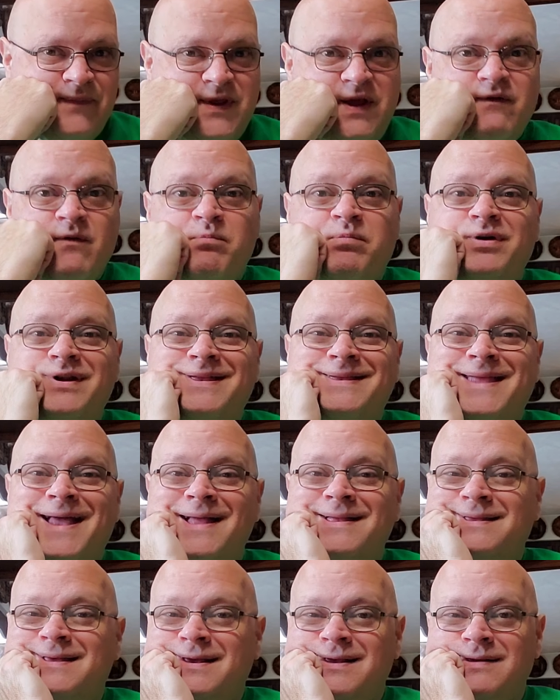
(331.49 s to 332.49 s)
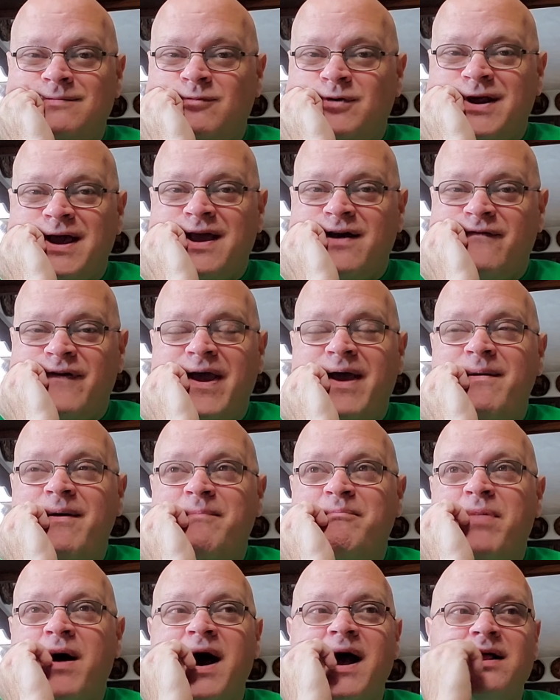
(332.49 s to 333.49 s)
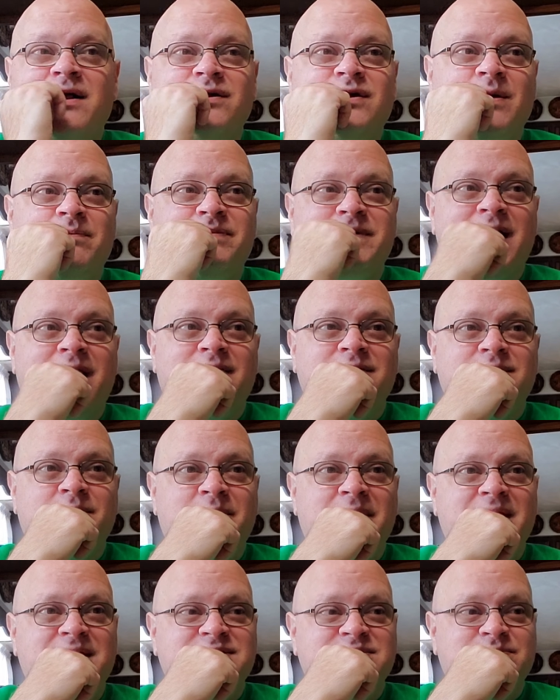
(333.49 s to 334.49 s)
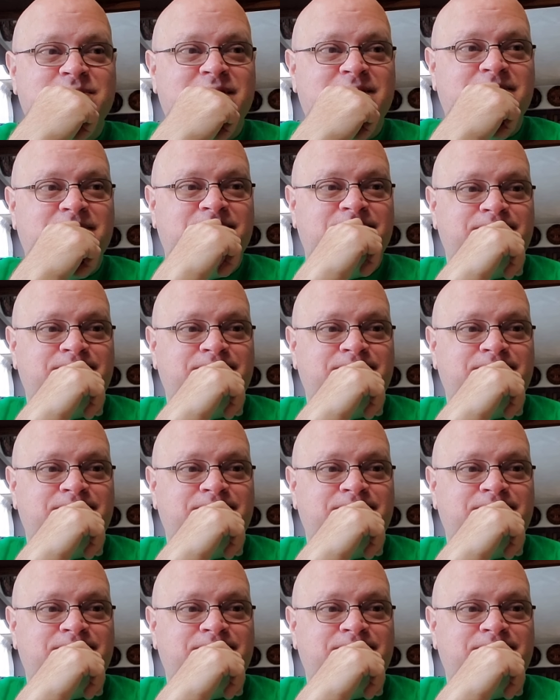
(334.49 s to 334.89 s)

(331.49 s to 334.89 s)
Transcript: Didn't even put a dent in what I have piled up down in the basement.